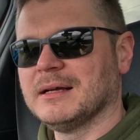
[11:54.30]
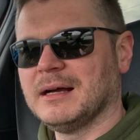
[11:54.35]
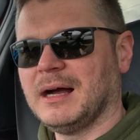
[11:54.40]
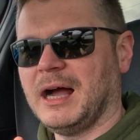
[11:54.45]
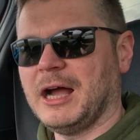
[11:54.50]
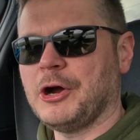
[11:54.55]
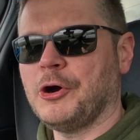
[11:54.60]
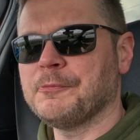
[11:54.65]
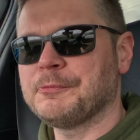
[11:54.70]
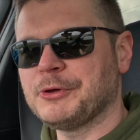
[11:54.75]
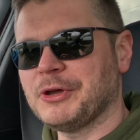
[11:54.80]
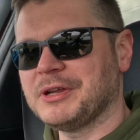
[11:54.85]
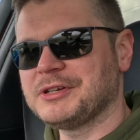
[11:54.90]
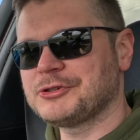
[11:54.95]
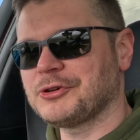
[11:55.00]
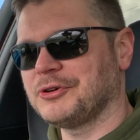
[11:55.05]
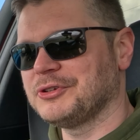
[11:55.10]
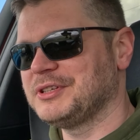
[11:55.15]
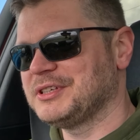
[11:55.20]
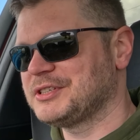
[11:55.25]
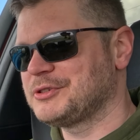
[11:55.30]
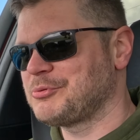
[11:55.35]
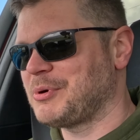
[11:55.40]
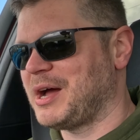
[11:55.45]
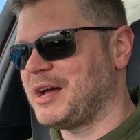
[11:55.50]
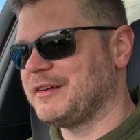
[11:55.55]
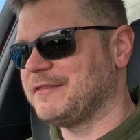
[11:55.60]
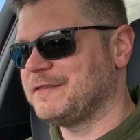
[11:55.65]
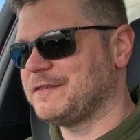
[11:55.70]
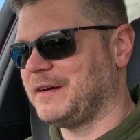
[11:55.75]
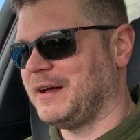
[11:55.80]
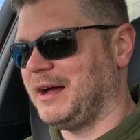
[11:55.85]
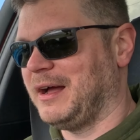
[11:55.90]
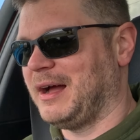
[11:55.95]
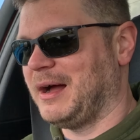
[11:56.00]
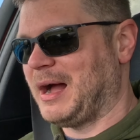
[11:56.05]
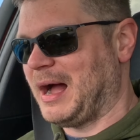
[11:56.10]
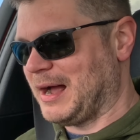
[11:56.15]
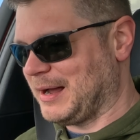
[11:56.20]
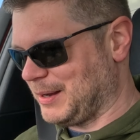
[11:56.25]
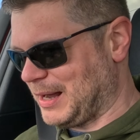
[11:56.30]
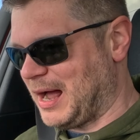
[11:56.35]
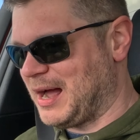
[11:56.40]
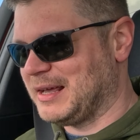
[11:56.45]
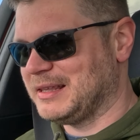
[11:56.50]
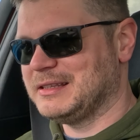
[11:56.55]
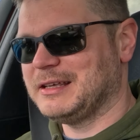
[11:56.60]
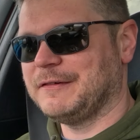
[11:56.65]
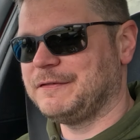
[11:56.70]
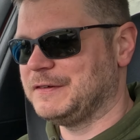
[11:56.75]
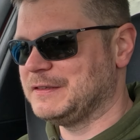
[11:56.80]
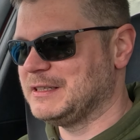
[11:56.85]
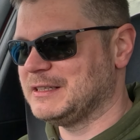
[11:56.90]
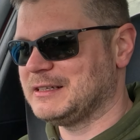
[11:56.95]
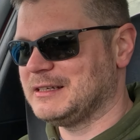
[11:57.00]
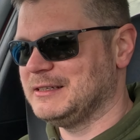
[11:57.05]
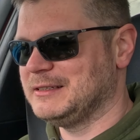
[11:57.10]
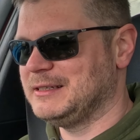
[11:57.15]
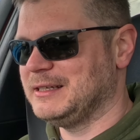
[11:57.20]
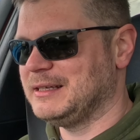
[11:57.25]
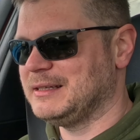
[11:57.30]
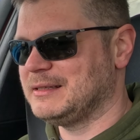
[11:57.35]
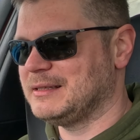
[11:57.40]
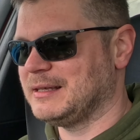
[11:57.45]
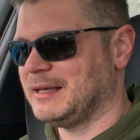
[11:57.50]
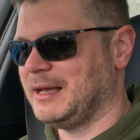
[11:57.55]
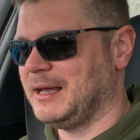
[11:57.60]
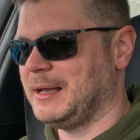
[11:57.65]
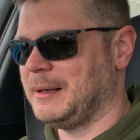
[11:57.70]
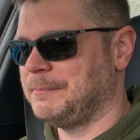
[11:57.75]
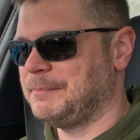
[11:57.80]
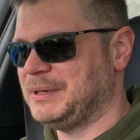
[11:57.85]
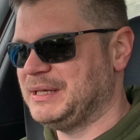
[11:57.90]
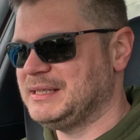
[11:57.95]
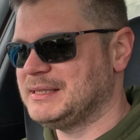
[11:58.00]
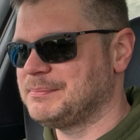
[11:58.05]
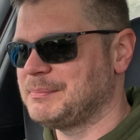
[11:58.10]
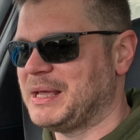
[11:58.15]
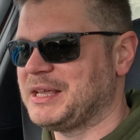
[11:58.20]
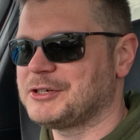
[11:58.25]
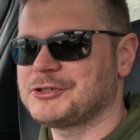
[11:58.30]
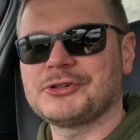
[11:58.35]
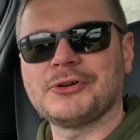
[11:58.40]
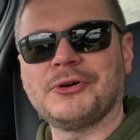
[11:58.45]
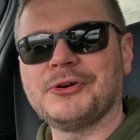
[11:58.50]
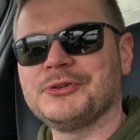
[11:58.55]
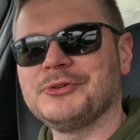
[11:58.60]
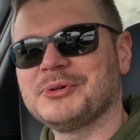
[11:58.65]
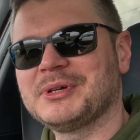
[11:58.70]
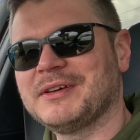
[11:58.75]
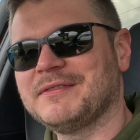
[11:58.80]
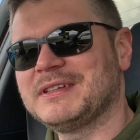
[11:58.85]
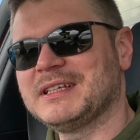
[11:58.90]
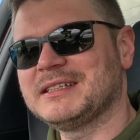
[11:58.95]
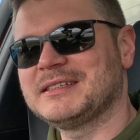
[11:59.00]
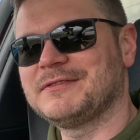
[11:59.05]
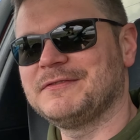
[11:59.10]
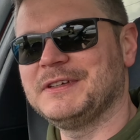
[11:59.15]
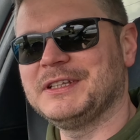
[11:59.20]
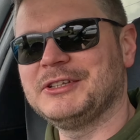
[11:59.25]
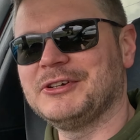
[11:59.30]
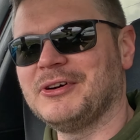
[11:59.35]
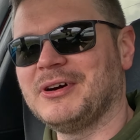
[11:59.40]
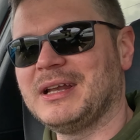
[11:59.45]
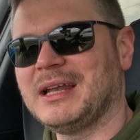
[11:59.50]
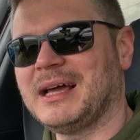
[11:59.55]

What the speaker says: I hope you enjoyed this drive. I definitely did. Please make sure you give this video a